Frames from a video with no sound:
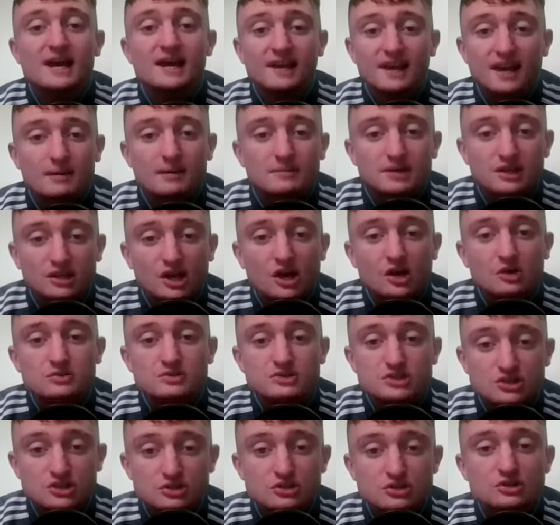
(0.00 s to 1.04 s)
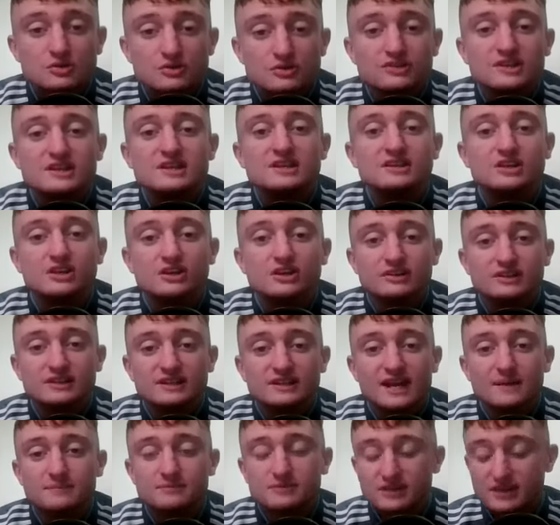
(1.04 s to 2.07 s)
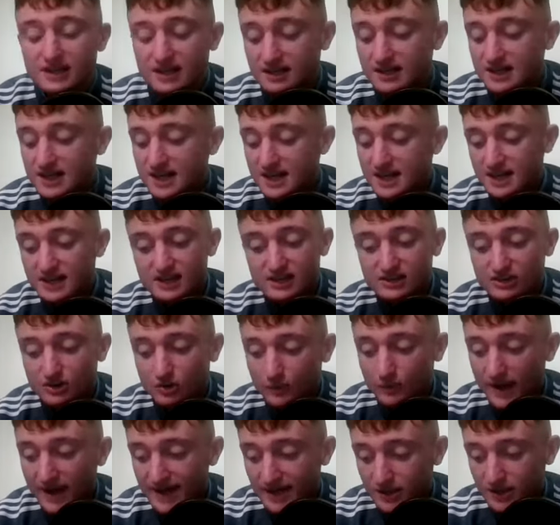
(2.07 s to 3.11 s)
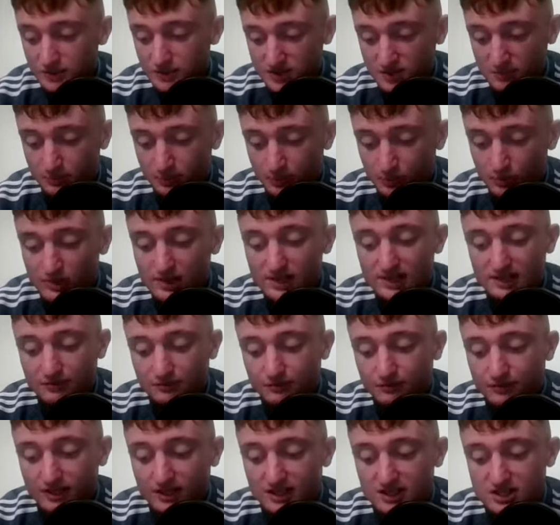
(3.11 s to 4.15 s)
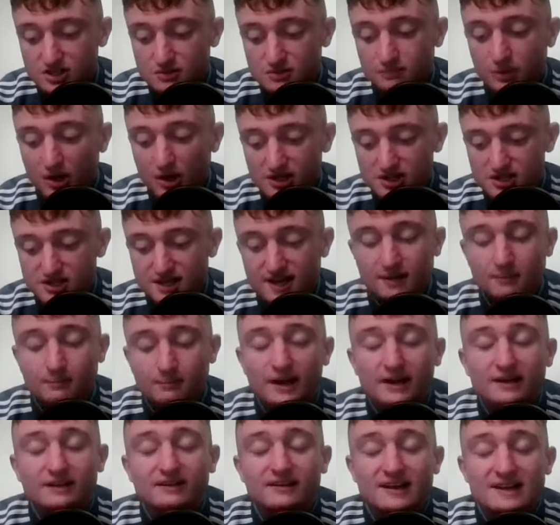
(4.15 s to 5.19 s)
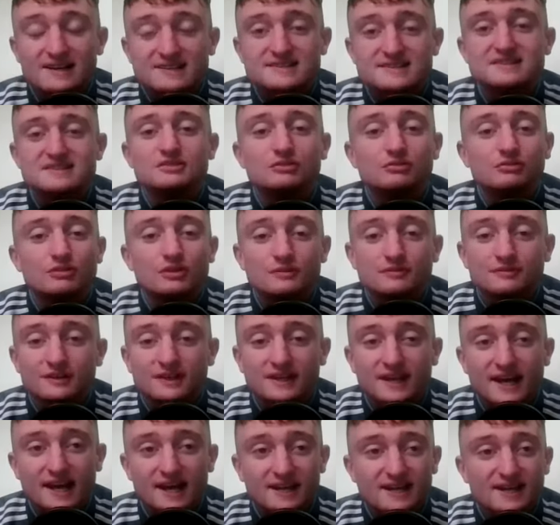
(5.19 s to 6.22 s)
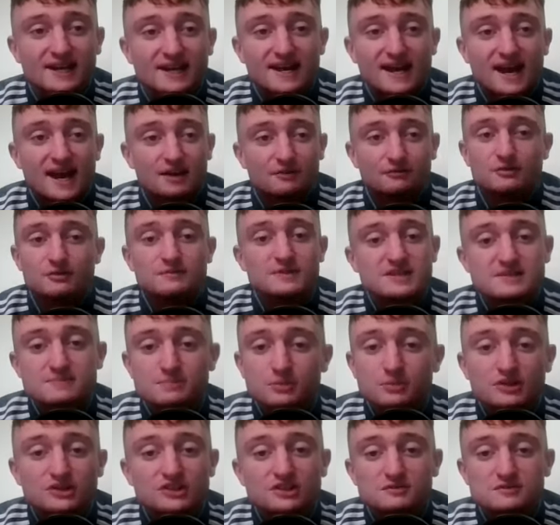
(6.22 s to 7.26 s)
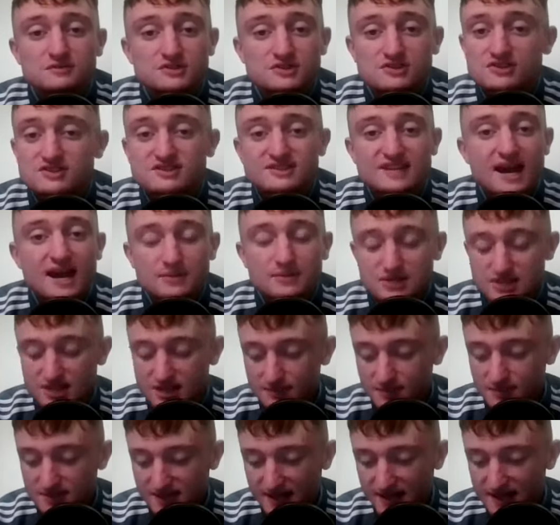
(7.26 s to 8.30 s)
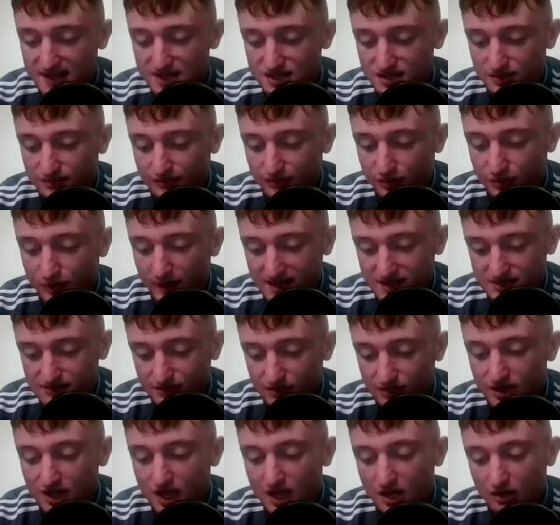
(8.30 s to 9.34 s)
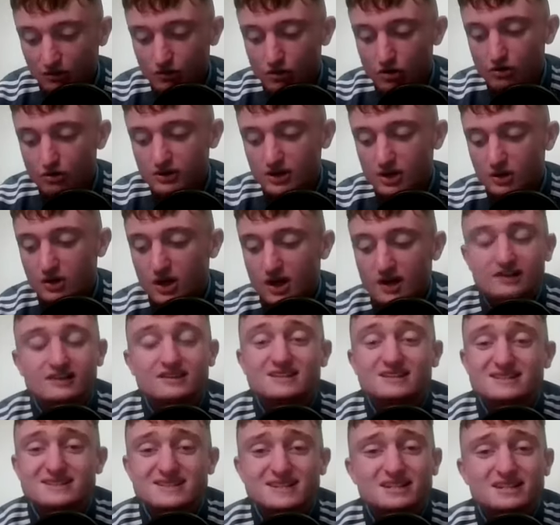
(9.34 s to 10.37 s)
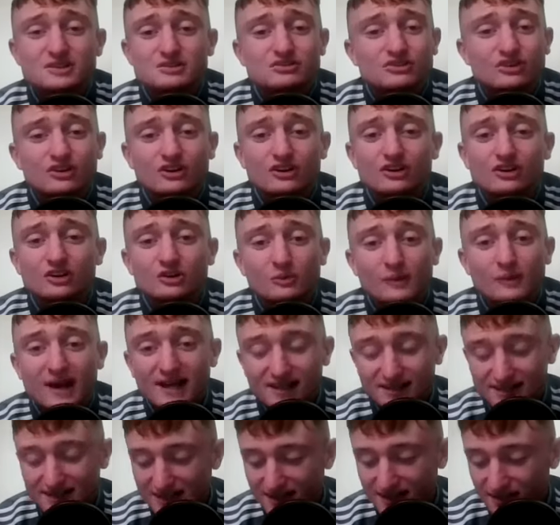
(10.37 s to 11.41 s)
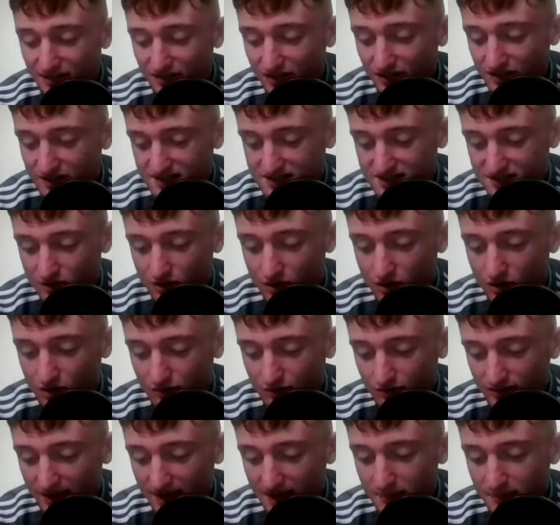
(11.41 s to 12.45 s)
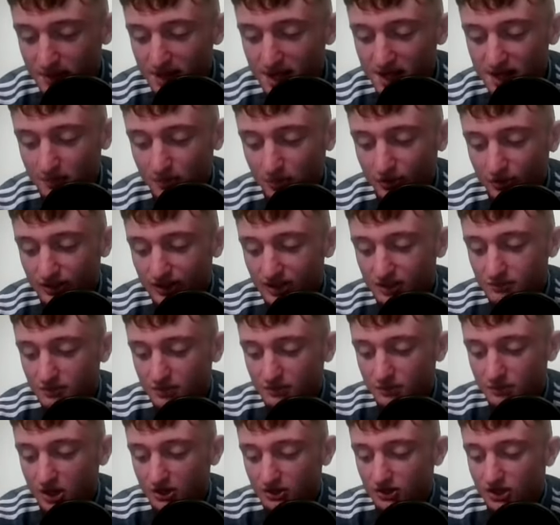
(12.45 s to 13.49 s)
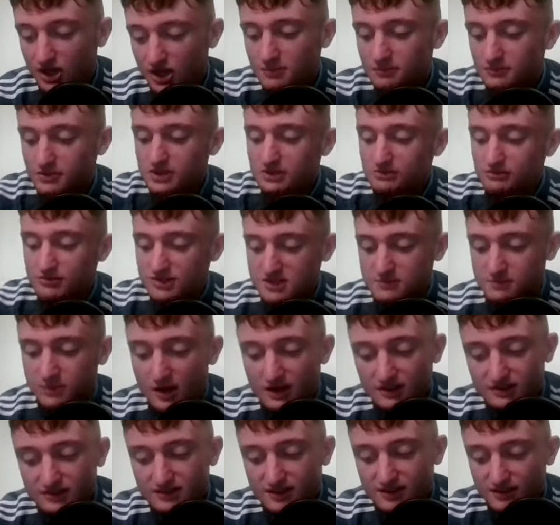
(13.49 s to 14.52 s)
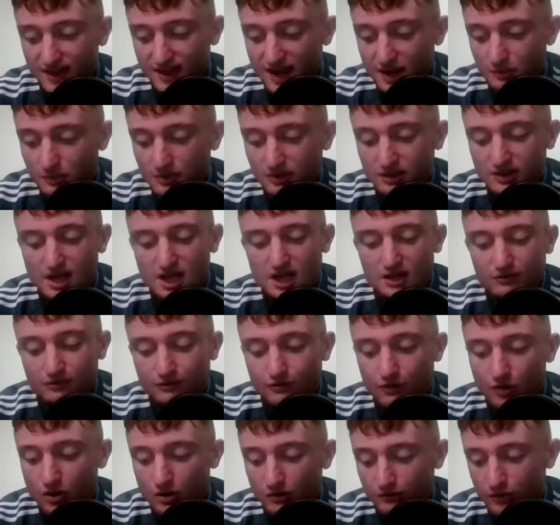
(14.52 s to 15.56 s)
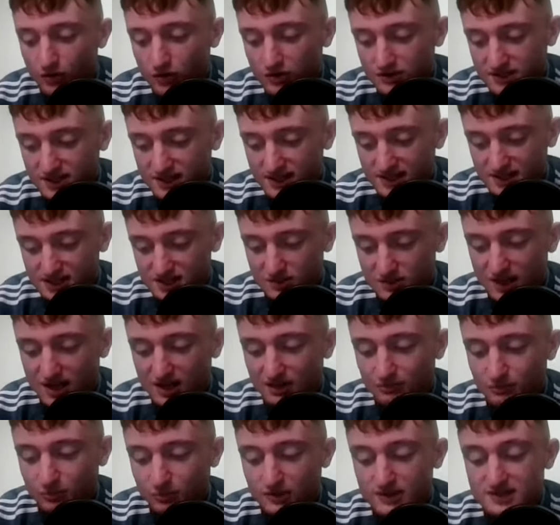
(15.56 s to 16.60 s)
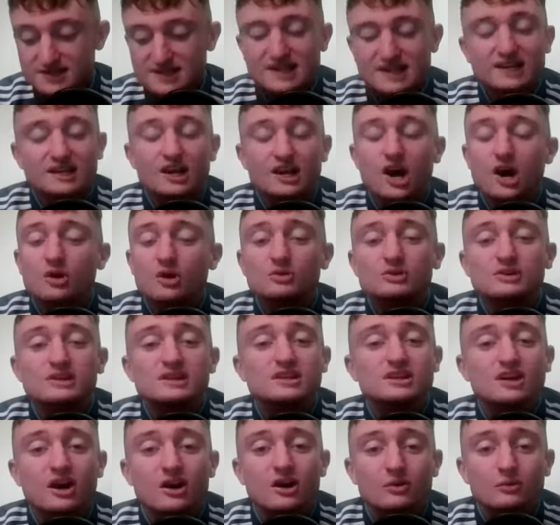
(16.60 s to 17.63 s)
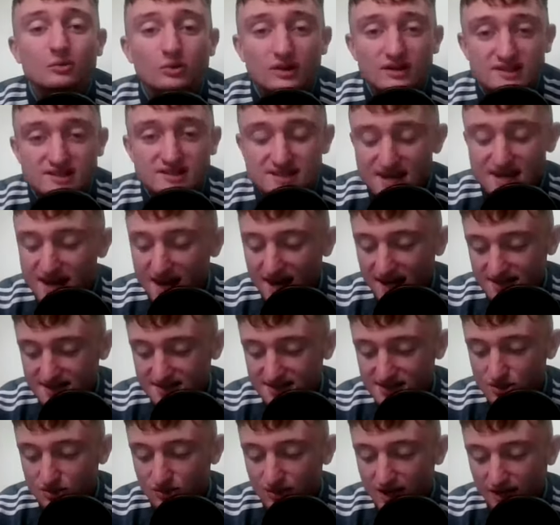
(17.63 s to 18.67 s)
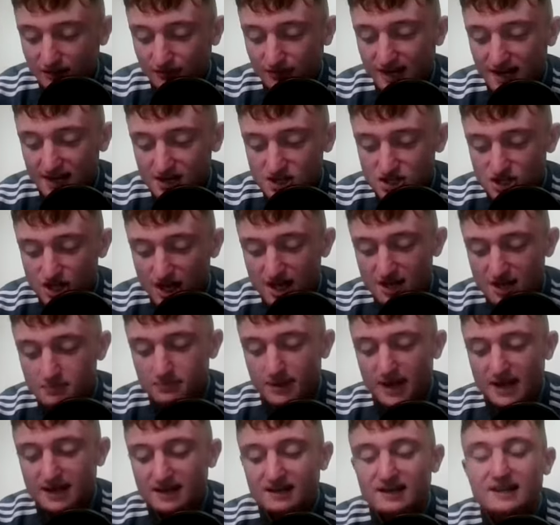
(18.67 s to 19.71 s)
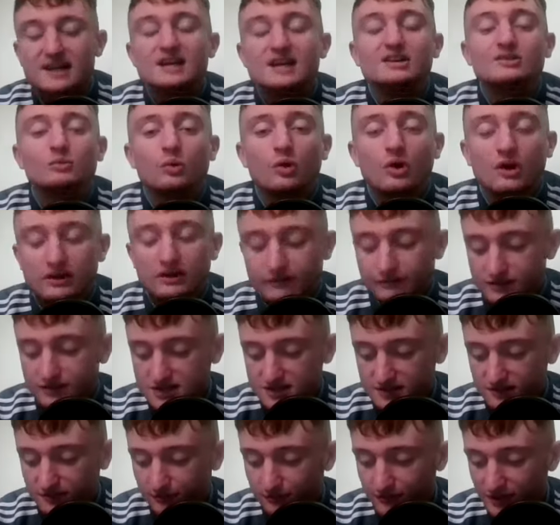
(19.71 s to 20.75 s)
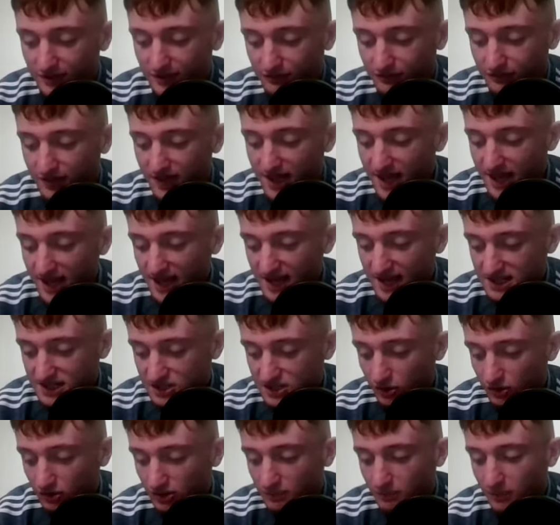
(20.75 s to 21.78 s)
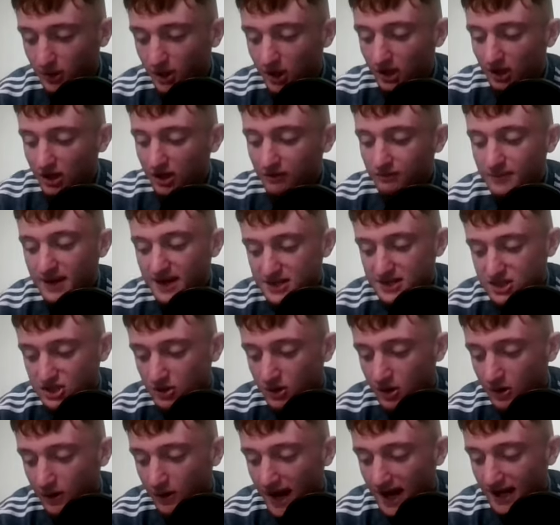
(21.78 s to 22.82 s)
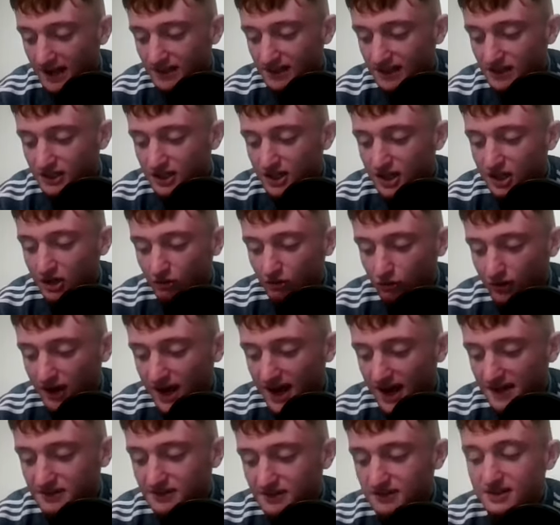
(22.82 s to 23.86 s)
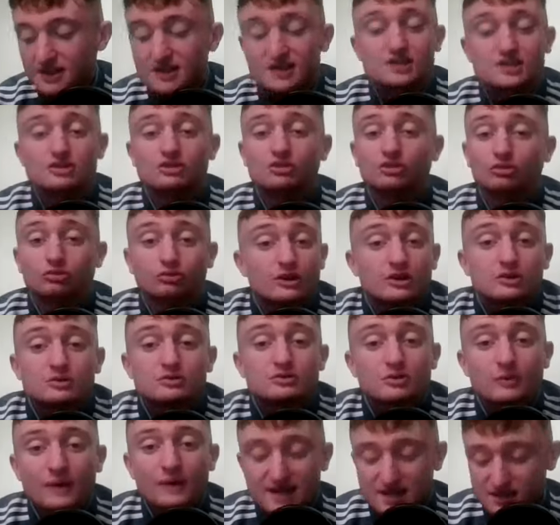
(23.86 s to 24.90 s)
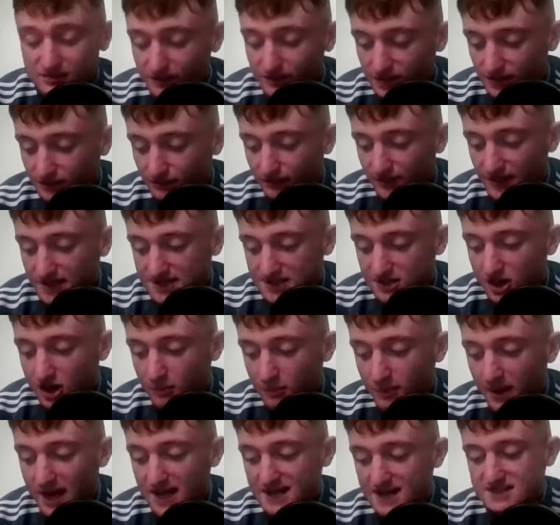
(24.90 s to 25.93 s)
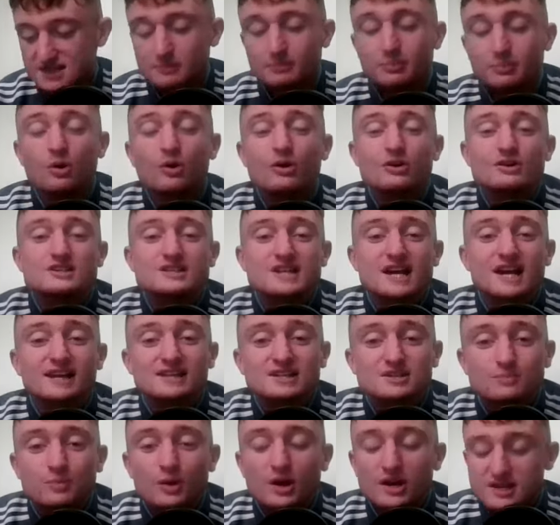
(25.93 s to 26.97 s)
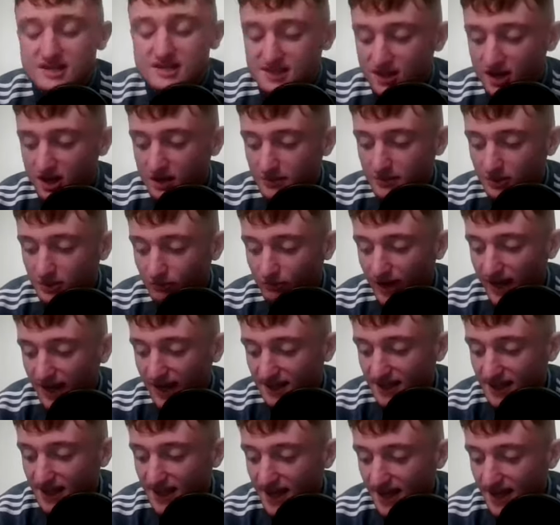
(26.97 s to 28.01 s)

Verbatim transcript: Let me know, do you think Curran kept it in? Either way, it was a brilliant finish by Jack Prendergast into the roof of the net. And from this point, it was just damage limitation for Wexford. Rory O'Connor continued to hurl well. He had a nice score for them, but Neil Montgomery responded to that one, 4-14 to 12 points, and it only got worse. As soon after that, Shane Bennett hit Waterford's fifth. He took the ball off Matthew O'Hanlon, ran through the Wexford defence, got past a poor challenge by Simon Reck,